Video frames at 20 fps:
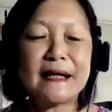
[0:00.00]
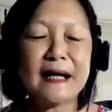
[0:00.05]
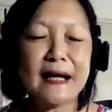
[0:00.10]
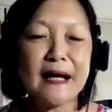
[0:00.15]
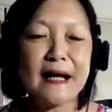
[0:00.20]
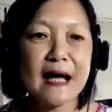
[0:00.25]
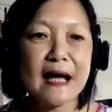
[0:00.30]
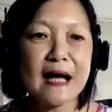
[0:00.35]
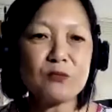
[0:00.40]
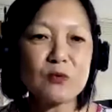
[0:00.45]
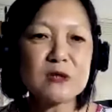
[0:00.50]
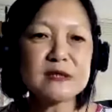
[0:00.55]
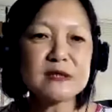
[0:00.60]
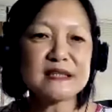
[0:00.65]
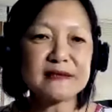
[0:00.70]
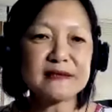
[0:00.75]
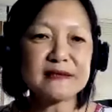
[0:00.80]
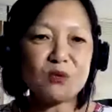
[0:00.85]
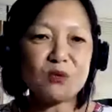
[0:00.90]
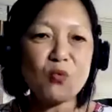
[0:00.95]
I wanted a
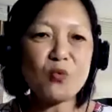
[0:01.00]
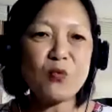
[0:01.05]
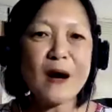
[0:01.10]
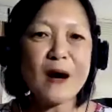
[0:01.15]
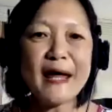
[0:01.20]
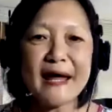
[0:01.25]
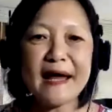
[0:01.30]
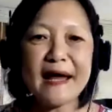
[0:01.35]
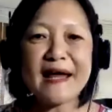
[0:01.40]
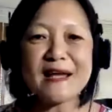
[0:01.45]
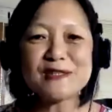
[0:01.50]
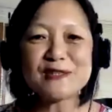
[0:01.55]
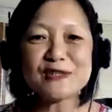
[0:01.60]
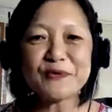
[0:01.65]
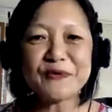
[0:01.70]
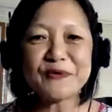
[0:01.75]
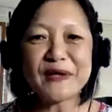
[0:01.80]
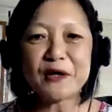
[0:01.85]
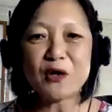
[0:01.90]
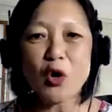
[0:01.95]
way so
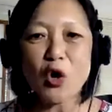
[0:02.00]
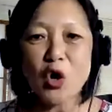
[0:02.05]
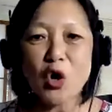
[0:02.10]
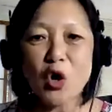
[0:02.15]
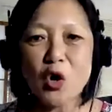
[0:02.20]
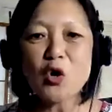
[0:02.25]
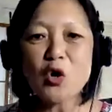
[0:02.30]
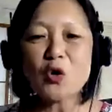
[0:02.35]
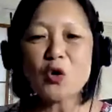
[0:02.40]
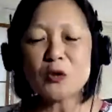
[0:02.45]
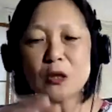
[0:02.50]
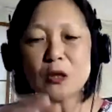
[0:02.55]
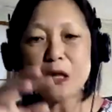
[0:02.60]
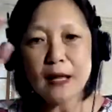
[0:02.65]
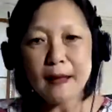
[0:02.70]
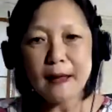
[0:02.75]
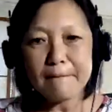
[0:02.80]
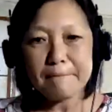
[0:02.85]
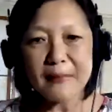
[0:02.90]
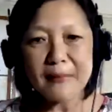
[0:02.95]
that all
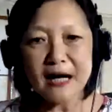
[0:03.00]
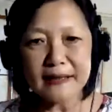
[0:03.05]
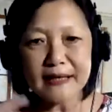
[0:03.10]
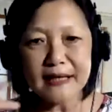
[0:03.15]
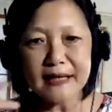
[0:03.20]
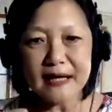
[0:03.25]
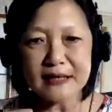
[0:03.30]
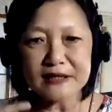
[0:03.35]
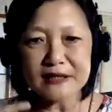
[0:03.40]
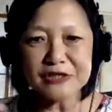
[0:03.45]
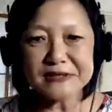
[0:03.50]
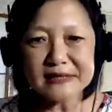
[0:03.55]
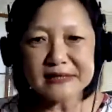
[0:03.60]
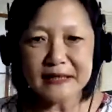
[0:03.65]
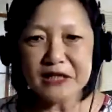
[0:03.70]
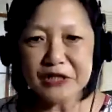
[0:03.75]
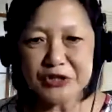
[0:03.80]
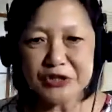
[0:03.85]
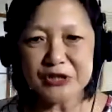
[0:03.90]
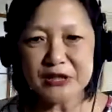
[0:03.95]
my
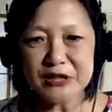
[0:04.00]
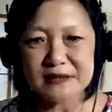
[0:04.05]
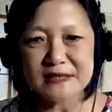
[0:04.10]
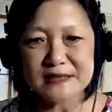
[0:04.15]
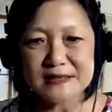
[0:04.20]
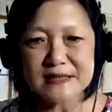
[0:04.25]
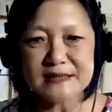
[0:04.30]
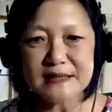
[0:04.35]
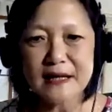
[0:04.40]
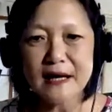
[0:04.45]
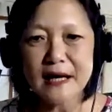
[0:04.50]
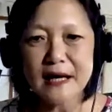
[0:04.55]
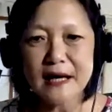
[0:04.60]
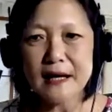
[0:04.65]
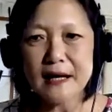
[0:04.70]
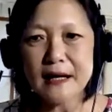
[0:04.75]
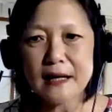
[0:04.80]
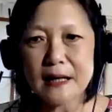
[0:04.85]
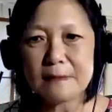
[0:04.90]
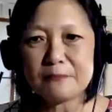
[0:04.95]
annotations
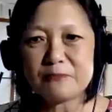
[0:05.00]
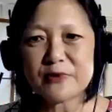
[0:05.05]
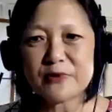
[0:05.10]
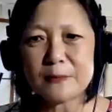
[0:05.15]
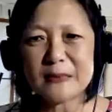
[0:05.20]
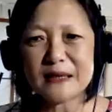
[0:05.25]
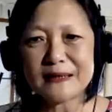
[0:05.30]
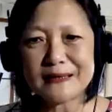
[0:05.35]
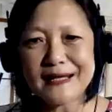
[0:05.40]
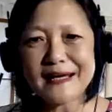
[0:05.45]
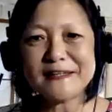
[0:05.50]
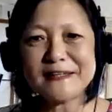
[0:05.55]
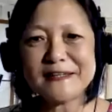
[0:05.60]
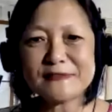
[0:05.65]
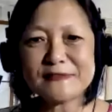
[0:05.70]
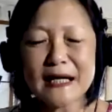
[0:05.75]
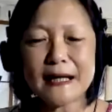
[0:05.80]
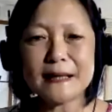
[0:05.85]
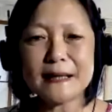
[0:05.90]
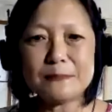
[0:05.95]
um, from a
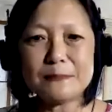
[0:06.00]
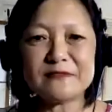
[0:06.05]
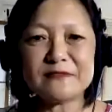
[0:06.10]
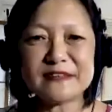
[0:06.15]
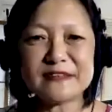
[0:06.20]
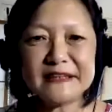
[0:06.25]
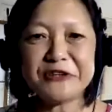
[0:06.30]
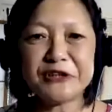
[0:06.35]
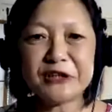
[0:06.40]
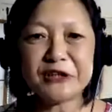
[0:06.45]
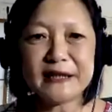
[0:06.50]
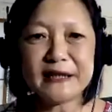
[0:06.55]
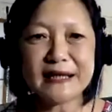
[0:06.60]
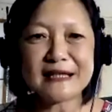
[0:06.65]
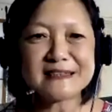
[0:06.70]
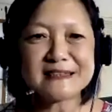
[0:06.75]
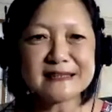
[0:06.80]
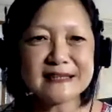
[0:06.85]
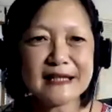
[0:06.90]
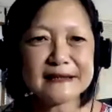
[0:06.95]
lifetime of teaching and
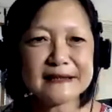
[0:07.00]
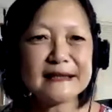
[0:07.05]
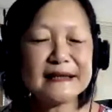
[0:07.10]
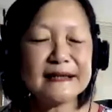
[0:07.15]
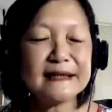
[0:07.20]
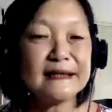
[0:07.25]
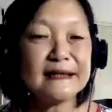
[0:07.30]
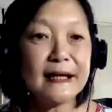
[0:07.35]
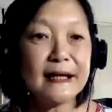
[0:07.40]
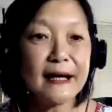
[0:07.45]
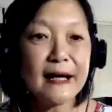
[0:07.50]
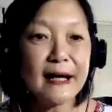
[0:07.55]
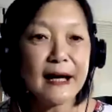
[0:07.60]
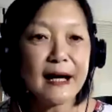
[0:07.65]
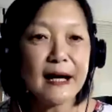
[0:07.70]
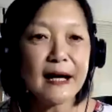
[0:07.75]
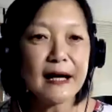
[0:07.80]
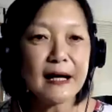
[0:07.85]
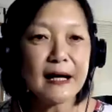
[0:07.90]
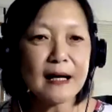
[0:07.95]
study
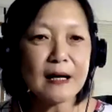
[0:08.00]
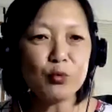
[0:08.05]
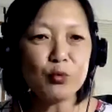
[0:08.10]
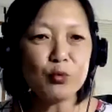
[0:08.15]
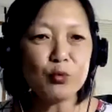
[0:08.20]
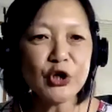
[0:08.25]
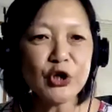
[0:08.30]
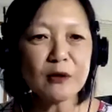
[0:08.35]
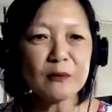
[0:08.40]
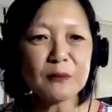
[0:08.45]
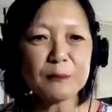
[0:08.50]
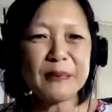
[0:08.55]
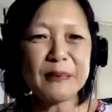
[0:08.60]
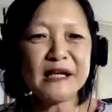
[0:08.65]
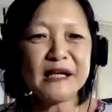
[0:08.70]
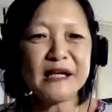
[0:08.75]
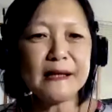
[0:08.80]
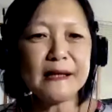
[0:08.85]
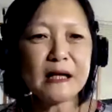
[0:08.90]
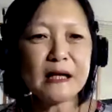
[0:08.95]
uh, would not
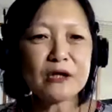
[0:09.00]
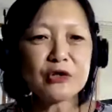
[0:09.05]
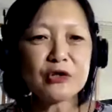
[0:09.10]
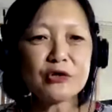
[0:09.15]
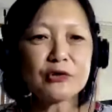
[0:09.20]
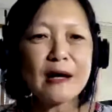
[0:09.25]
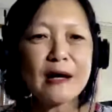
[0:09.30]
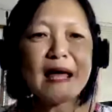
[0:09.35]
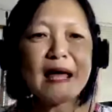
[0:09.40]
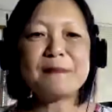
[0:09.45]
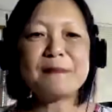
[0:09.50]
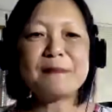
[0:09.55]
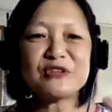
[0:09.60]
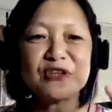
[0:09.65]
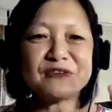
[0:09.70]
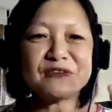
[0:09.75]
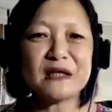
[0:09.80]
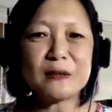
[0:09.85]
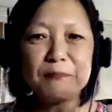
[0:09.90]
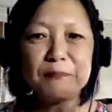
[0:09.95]
be crammed on the
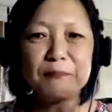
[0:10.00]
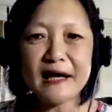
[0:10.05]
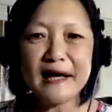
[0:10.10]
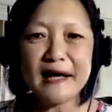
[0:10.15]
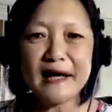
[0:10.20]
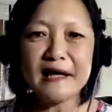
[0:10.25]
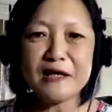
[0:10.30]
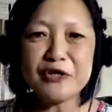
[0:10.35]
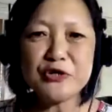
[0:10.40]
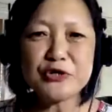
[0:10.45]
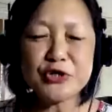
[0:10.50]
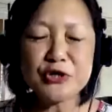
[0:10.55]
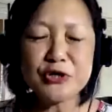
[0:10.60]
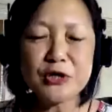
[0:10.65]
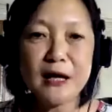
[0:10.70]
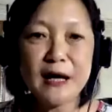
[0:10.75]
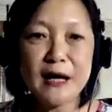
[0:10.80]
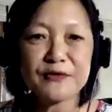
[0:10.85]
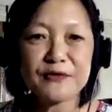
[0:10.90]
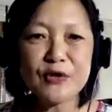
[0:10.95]
page
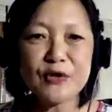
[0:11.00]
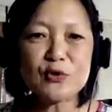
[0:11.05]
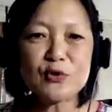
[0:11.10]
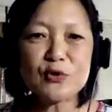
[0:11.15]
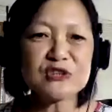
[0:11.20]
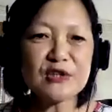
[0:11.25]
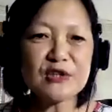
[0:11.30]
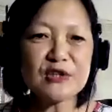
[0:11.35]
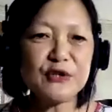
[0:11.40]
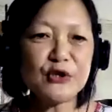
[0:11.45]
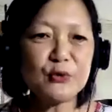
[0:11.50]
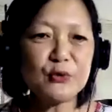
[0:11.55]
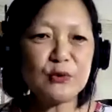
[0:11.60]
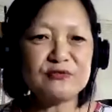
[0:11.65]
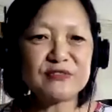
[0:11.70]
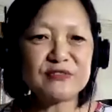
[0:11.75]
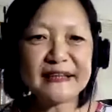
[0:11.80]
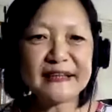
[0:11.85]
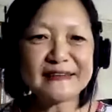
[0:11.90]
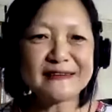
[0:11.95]
those of you who've
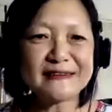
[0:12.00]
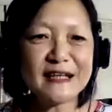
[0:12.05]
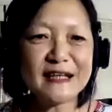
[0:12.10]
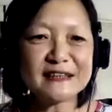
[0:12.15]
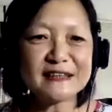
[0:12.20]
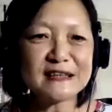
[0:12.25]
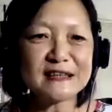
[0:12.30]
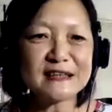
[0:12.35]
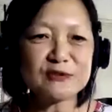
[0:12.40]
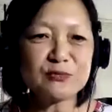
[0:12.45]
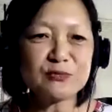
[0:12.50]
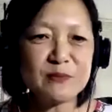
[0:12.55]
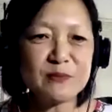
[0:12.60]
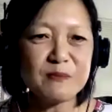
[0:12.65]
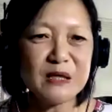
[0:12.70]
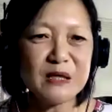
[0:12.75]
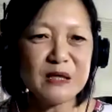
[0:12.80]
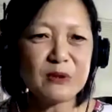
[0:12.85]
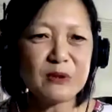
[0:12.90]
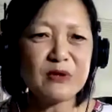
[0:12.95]
taken lessons with me will
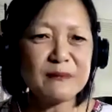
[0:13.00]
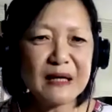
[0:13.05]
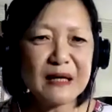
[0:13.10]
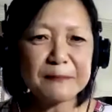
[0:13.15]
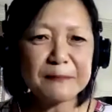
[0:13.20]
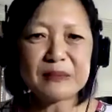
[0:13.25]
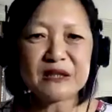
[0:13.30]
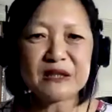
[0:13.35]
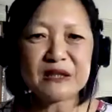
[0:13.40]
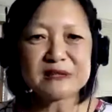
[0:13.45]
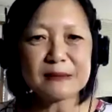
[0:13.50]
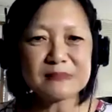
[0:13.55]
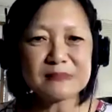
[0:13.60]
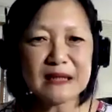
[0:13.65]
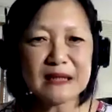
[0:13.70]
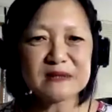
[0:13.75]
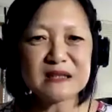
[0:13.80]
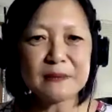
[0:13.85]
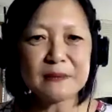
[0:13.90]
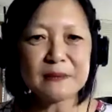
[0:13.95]
remember sometimes the
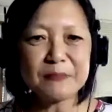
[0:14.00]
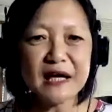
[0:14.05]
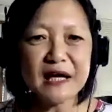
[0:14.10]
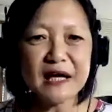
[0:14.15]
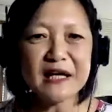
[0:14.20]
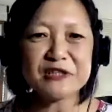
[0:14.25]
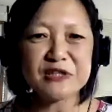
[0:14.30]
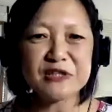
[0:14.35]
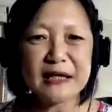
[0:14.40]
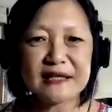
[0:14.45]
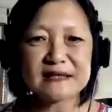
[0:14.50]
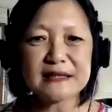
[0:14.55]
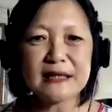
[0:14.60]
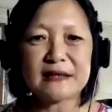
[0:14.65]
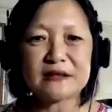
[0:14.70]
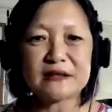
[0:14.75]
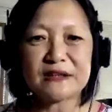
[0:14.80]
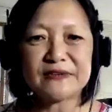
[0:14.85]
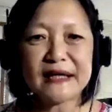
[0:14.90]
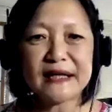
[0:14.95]
page gets out
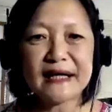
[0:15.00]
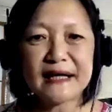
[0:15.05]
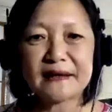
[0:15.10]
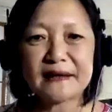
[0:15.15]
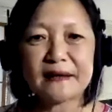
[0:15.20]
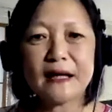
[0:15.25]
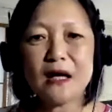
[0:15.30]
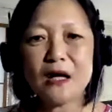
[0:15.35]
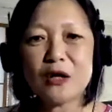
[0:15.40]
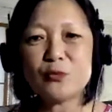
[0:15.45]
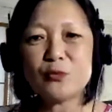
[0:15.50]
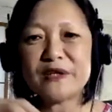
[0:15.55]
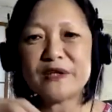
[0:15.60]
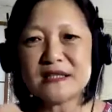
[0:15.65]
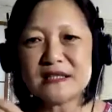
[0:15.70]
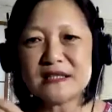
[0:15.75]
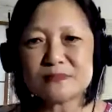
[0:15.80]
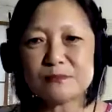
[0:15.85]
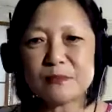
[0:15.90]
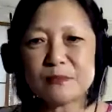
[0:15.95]
of hand with this
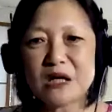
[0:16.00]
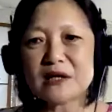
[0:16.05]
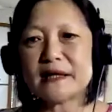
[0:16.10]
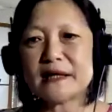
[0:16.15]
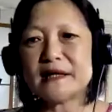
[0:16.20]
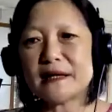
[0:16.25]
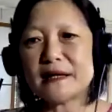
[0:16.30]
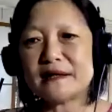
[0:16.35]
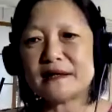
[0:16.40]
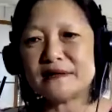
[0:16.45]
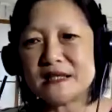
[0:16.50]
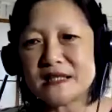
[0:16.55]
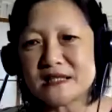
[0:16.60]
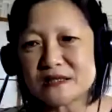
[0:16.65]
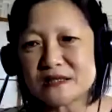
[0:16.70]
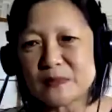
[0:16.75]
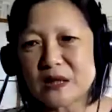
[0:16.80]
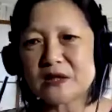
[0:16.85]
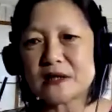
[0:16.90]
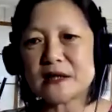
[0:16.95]
marking and this
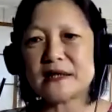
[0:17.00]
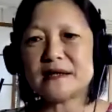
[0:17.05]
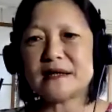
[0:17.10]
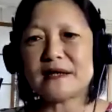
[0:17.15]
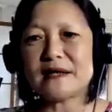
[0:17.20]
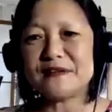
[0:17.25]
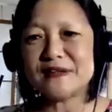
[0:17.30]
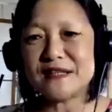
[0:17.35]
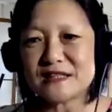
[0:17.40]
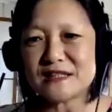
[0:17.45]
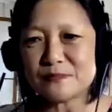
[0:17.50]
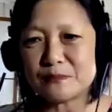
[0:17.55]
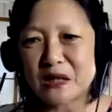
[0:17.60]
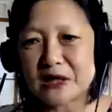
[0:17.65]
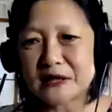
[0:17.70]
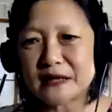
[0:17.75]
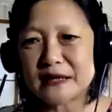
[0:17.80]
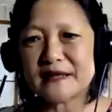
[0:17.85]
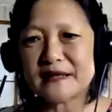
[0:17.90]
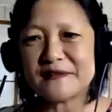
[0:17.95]
marking and this
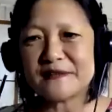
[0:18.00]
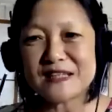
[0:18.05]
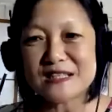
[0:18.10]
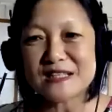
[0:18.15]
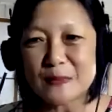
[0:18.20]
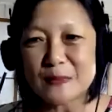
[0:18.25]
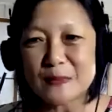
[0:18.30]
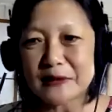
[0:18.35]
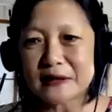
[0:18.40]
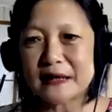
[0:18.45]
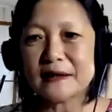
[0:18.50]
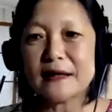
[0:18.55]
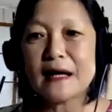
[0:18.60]
marking and this marking.